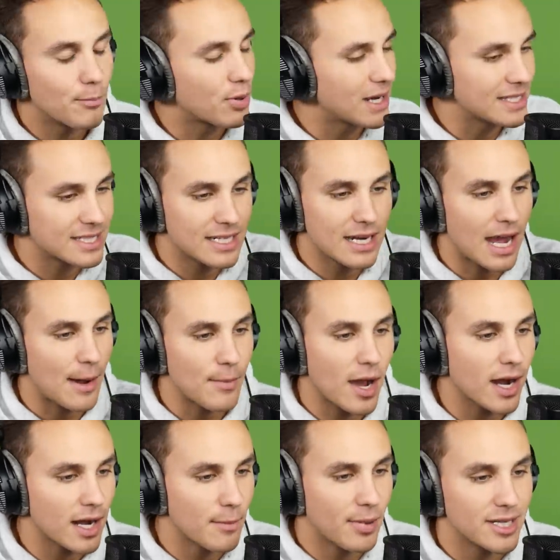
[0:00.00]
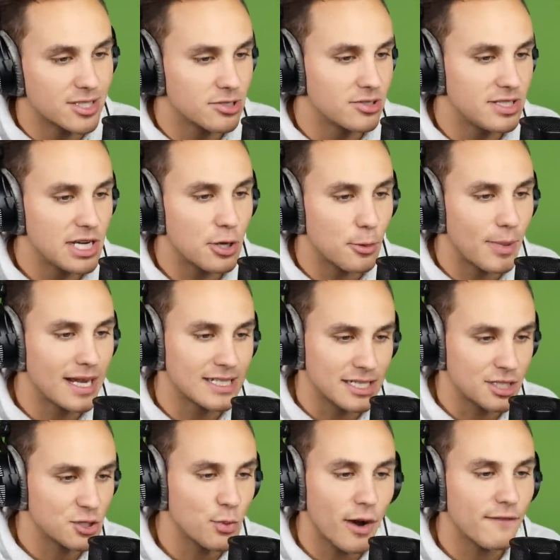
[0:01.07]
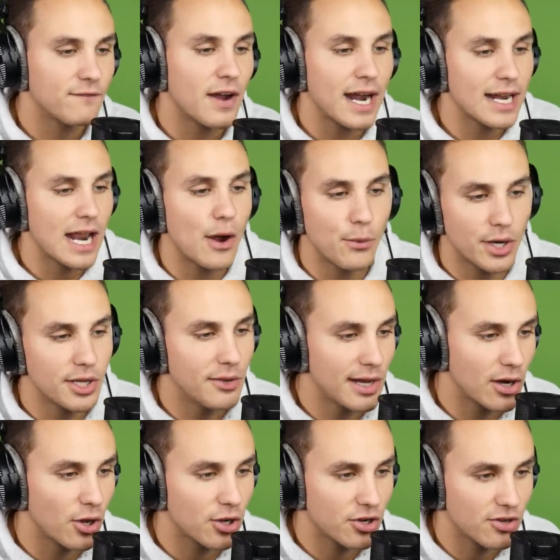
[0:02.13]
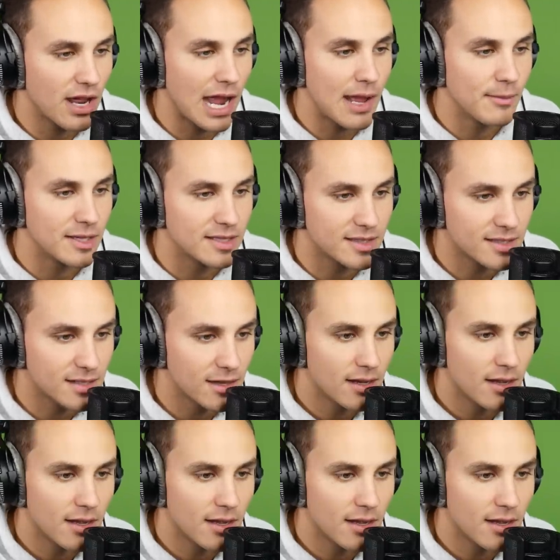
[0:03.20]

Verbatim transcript: Preston, I'm not gonna bust your secret base. I just wanna find out where you hid all your diamonds.